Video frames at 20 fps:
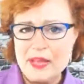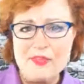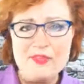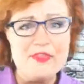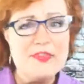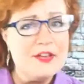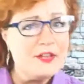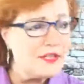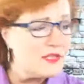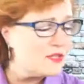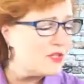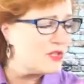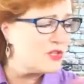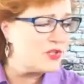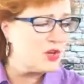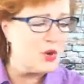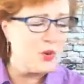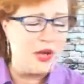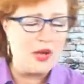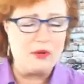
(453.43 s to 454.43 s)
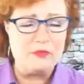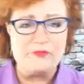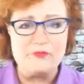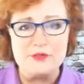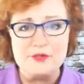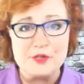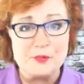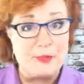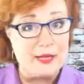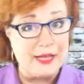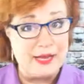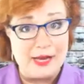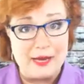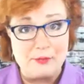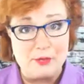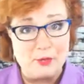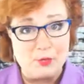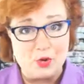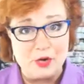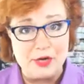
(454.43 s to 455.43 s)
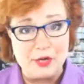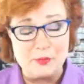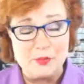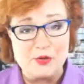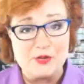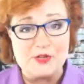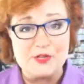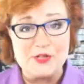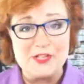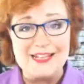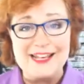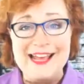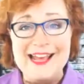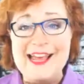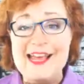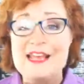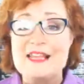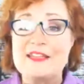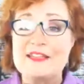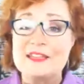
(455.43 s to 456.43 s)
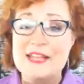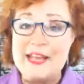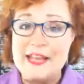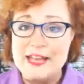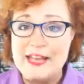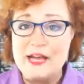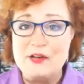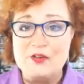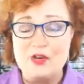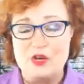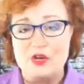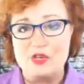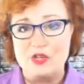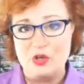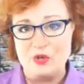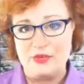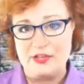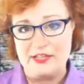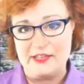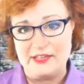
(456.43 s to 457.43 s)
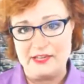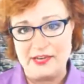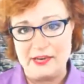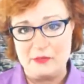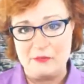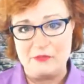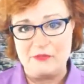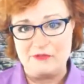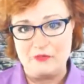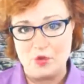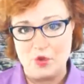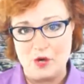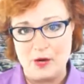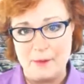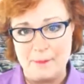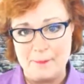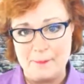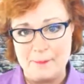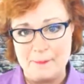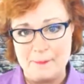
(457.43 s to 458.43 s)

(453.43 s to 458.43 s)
this is so helpful to me, and I'm a morning person, laying out your clothing the night before.